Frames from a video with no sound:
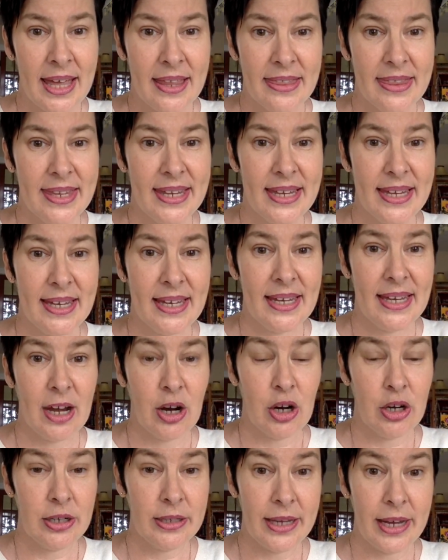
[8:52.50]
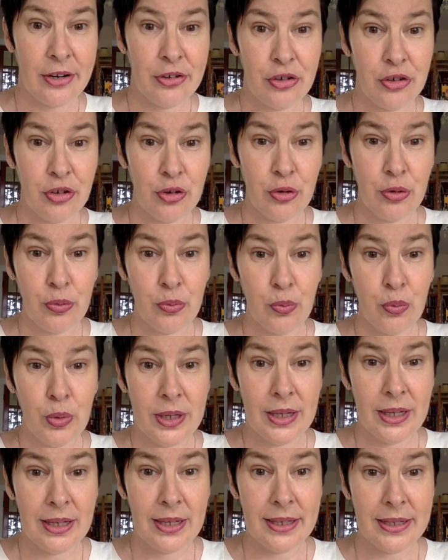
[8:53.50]
The art lecture
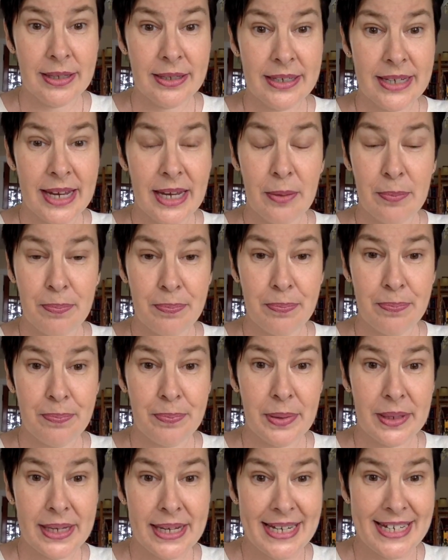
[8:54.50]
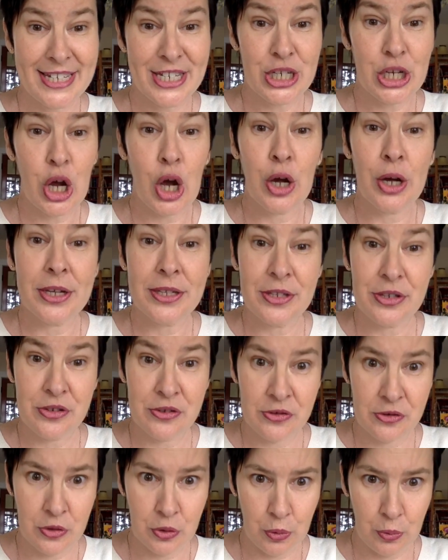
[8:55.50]
will take place on
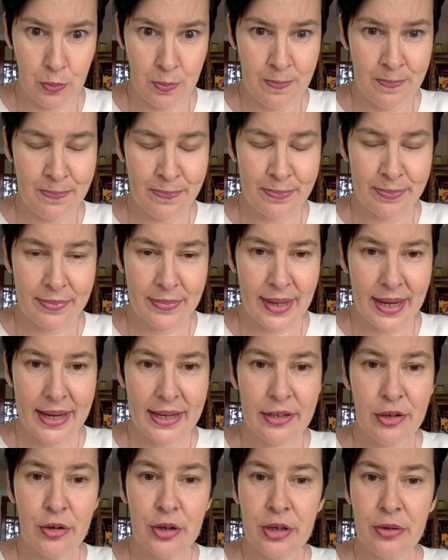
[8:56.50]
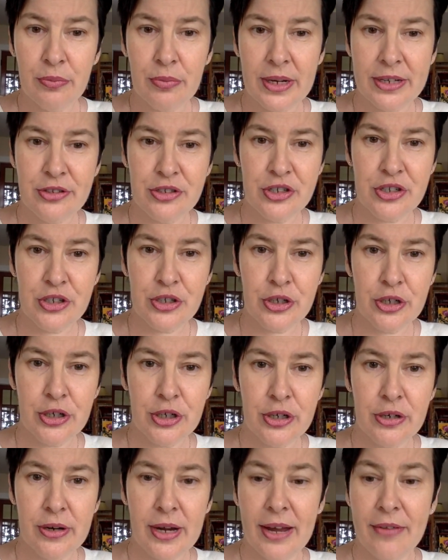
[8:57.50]
Zoom, and you can
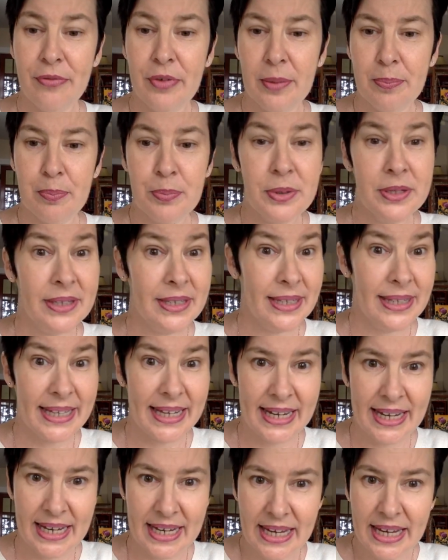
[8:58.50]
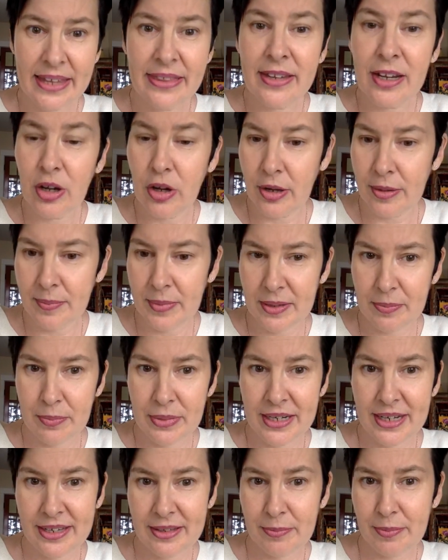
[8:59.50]
register. I've put the link in the comment
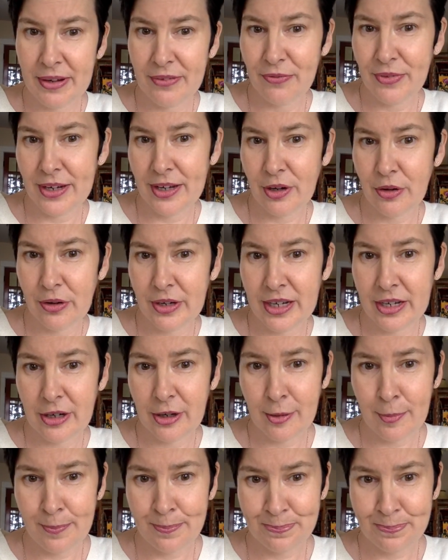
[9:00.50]
beneath my video here.